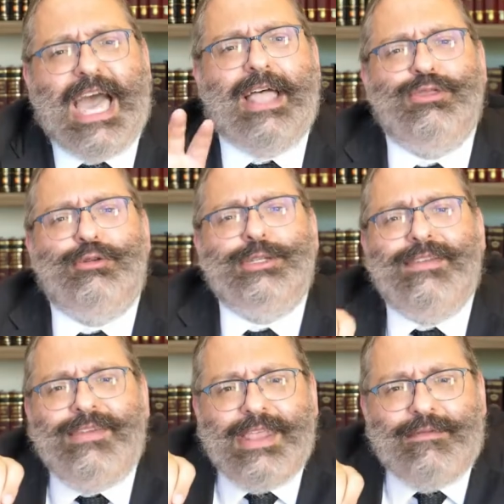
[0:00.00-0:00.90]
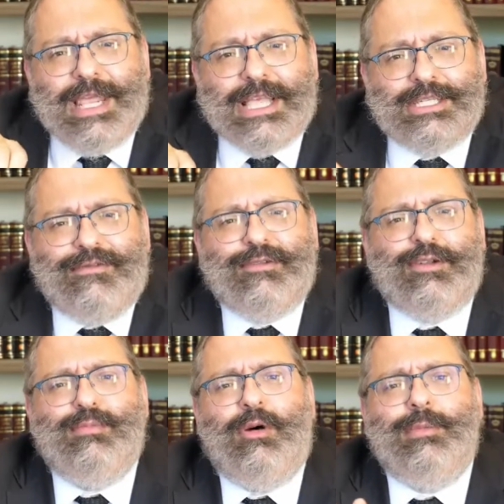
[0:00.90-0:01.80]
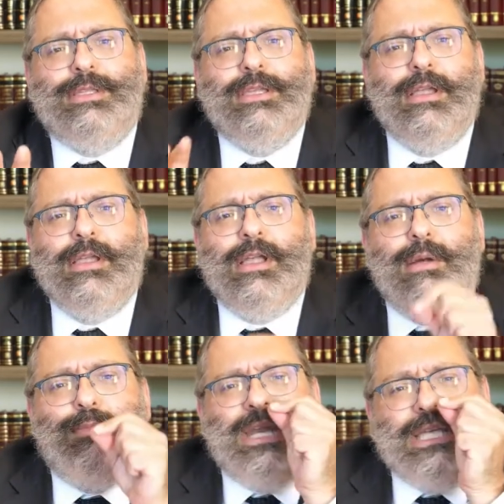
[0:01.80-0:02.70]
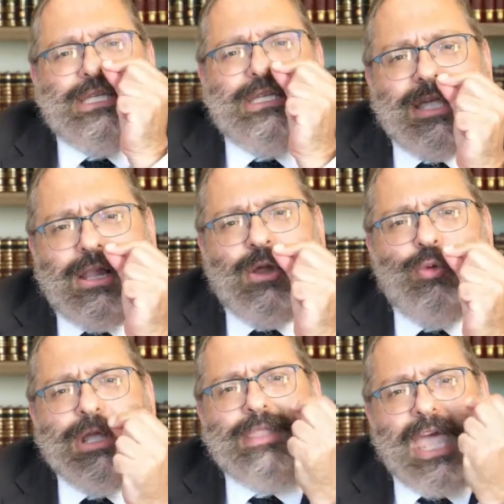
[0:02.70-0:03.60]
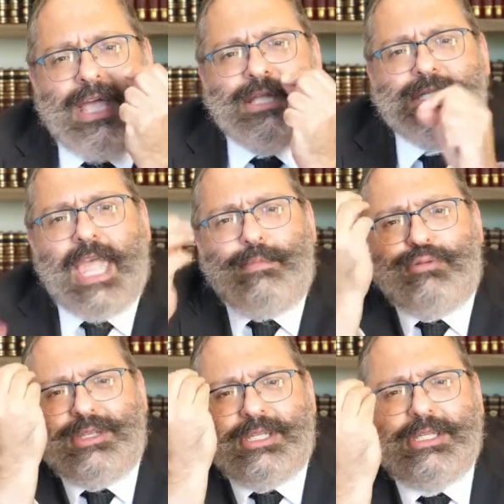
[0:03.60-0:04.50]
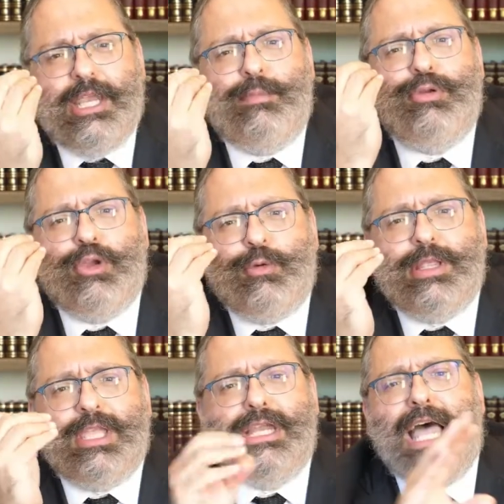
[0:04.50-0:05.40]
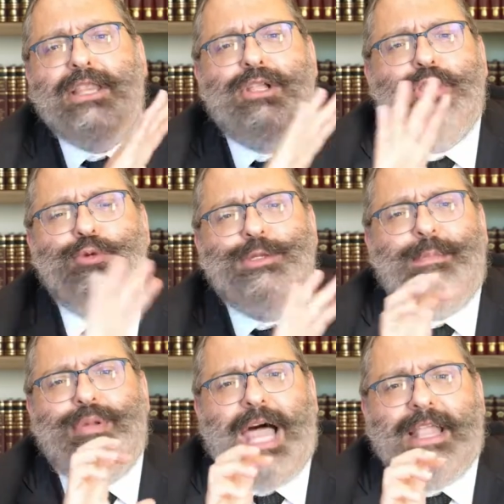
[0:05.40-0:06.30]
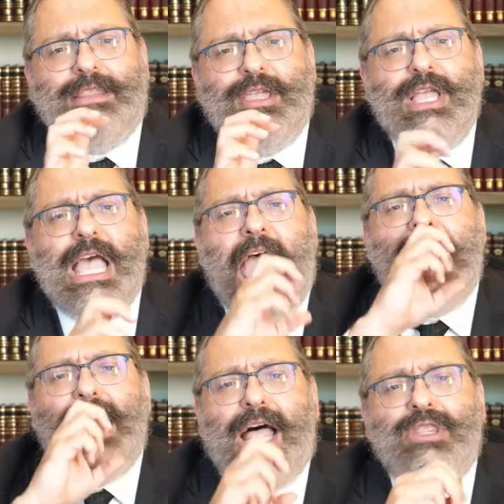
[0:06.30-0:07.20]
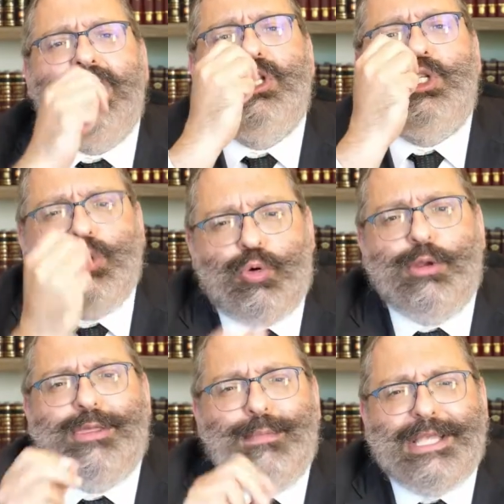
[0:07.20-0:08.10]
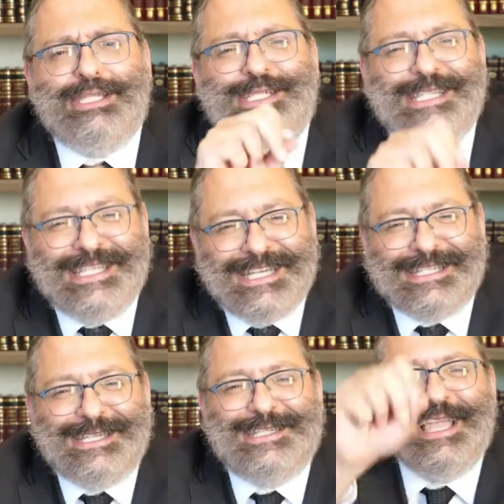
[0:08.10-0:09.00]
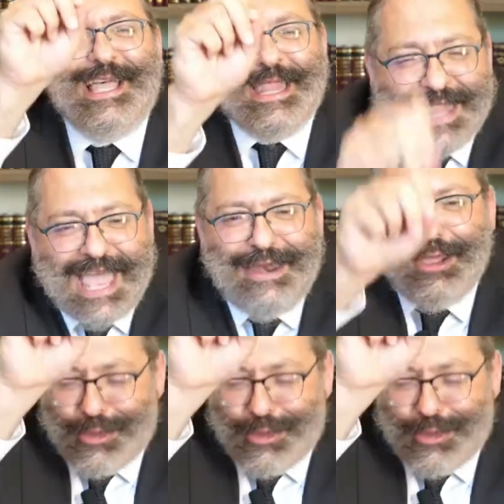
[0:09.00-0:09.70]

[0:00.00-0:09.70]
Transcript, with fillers: katnos, even when he has difficult moments, but he still retains a pristine purity not to lose the plot and not to distort the message he teaches, then